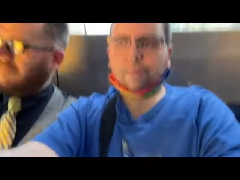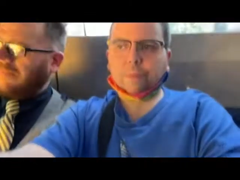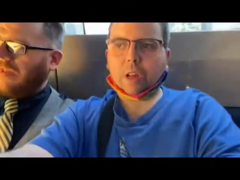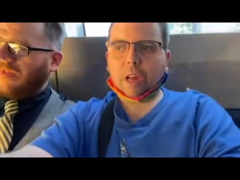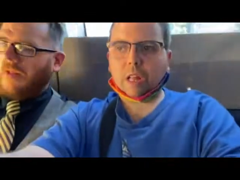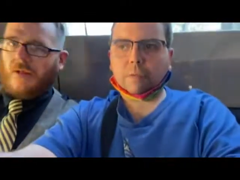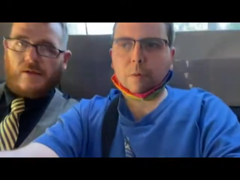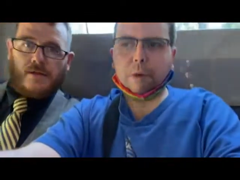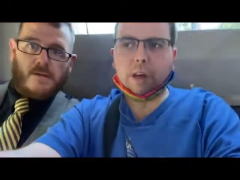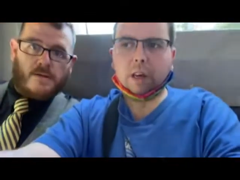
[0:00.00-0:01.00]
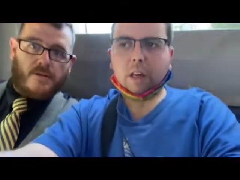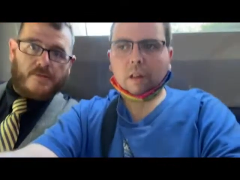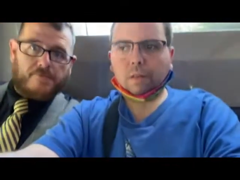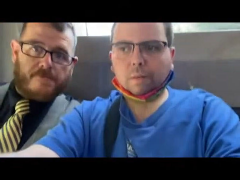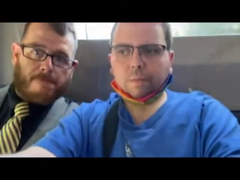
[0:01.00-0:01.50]
Speaker 1: As for me,
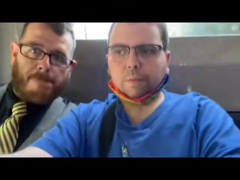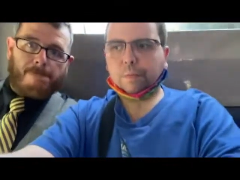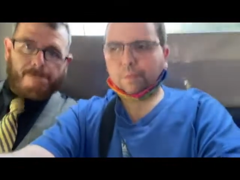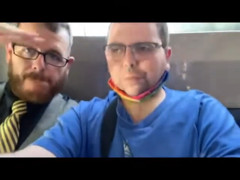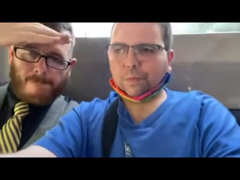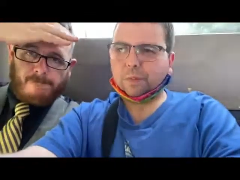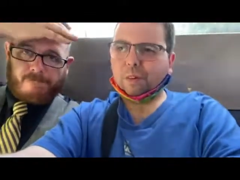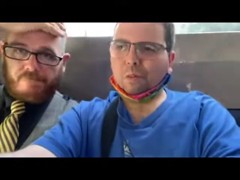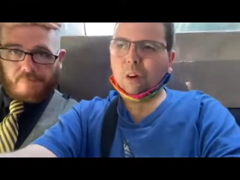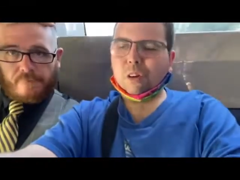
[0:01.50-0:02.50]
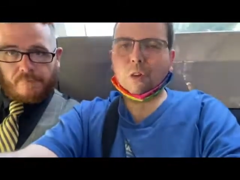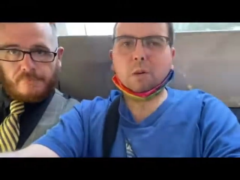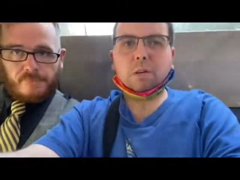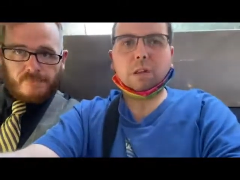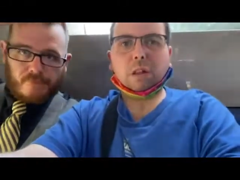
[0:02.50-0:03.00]
well, you will
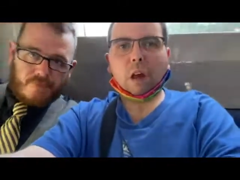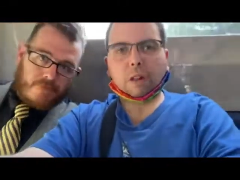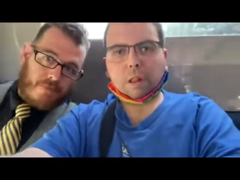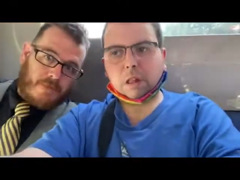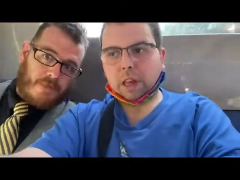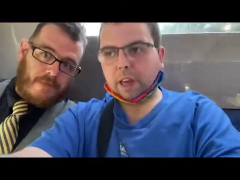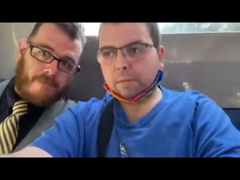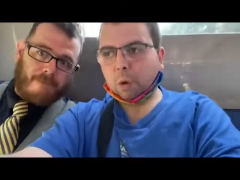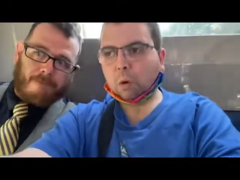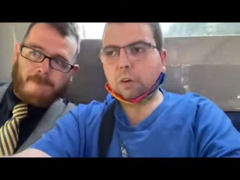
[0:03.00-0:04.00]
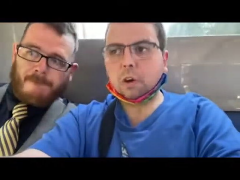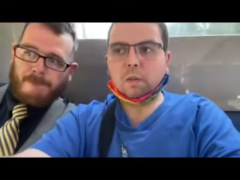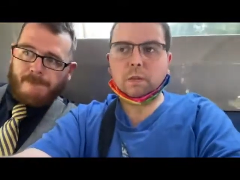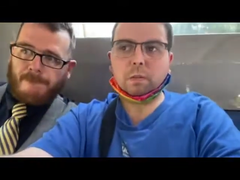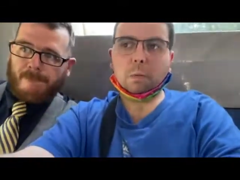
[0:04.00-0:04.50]
start to see more new
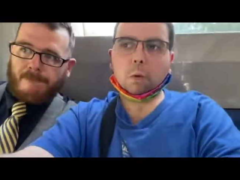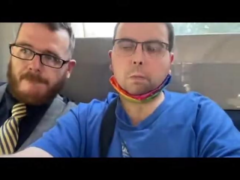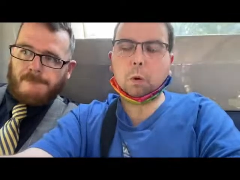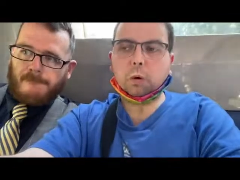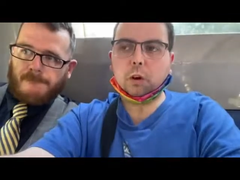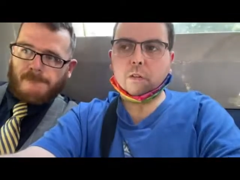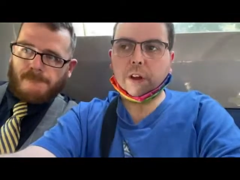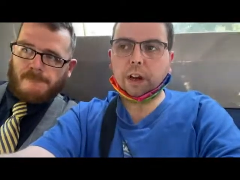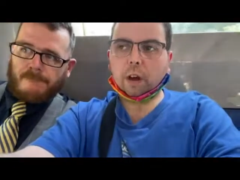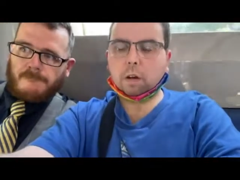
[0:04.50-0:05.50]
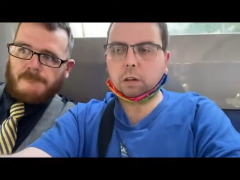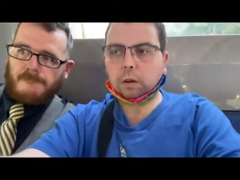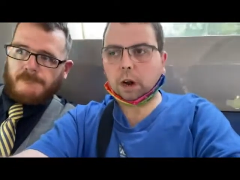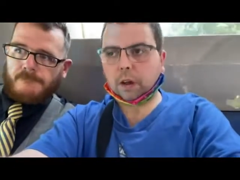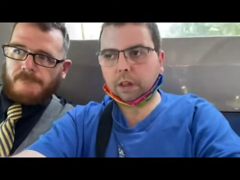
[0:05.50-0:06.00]
more, more new videos on
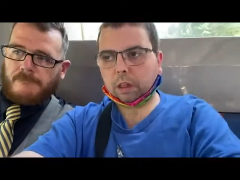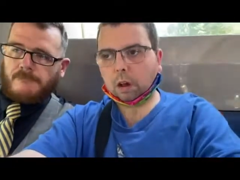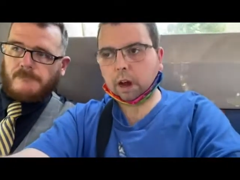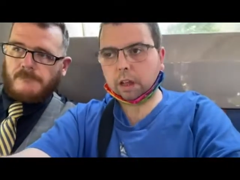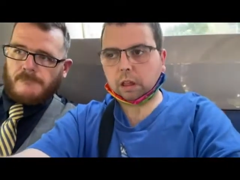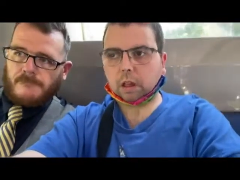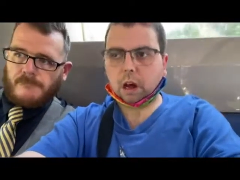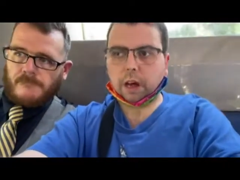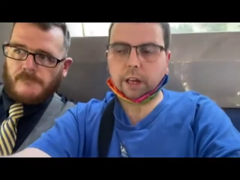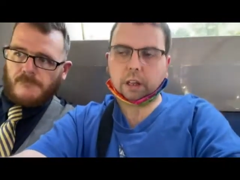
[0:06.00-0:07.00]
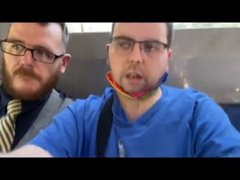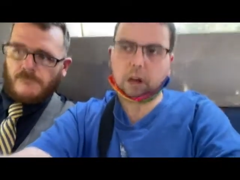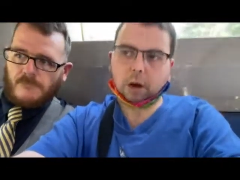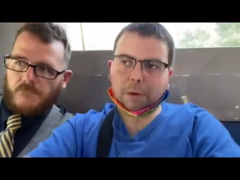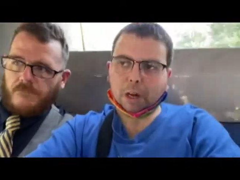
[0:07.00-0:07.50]
other sides starting to
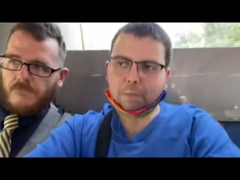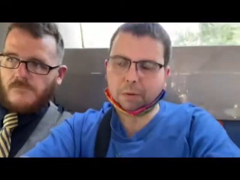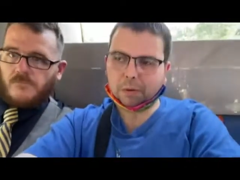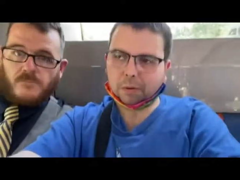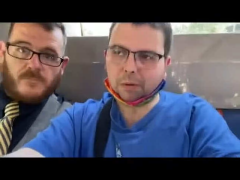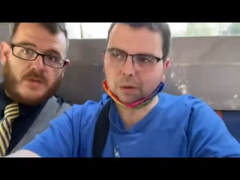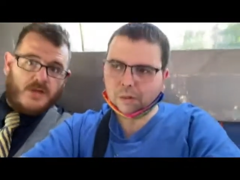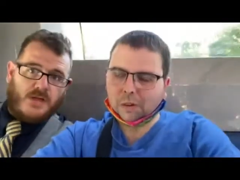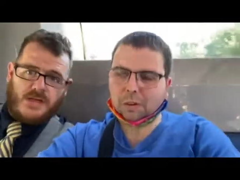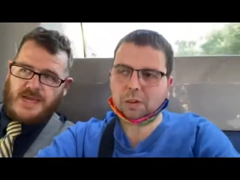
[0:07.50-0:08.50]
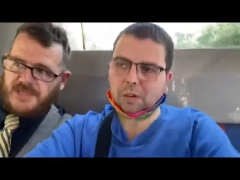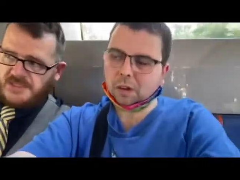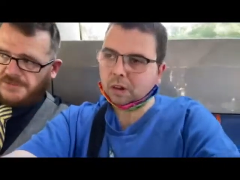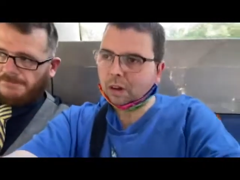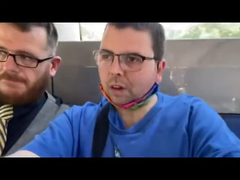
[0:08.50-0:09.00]
come up. Yes.
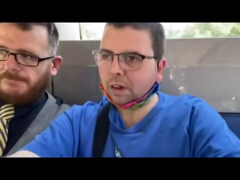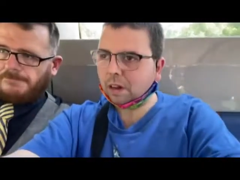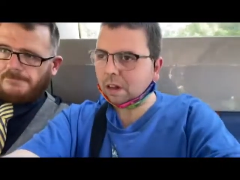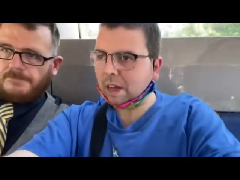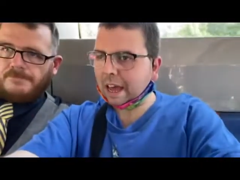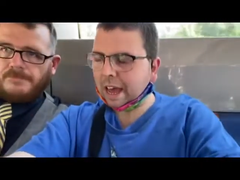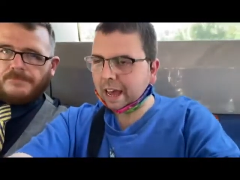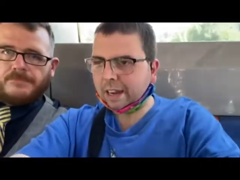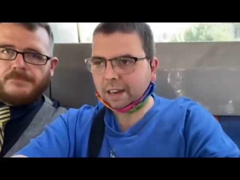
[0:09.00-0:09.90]
And